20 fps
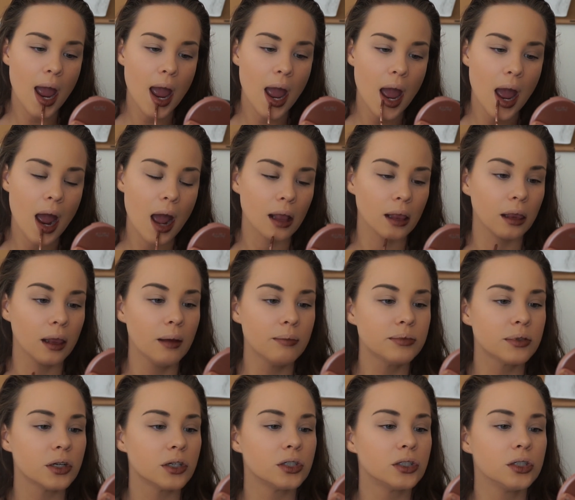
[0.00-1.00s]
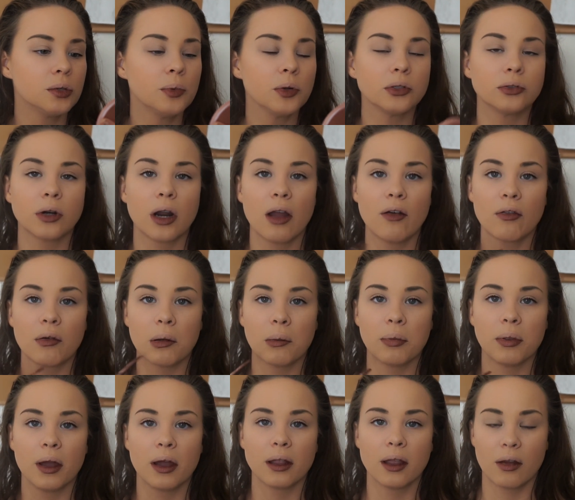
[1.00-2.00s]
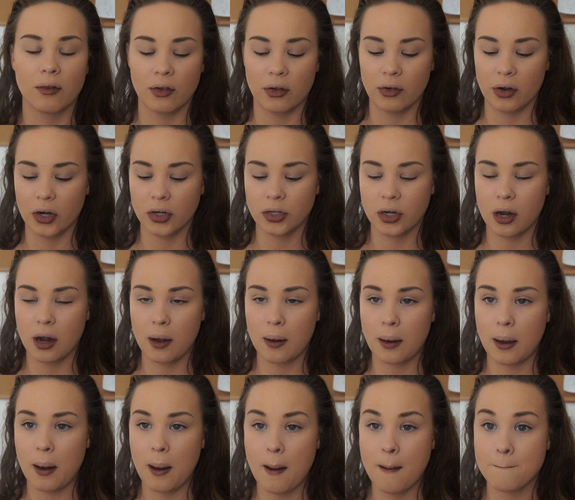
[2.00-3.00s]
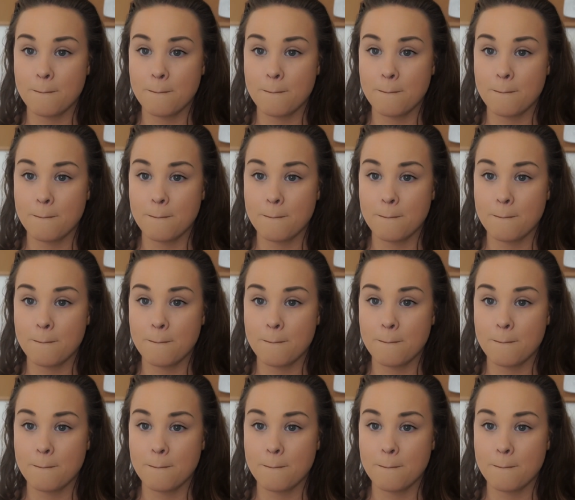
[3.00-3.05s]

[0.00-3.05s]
And my lips are super dry from applying that foundation on.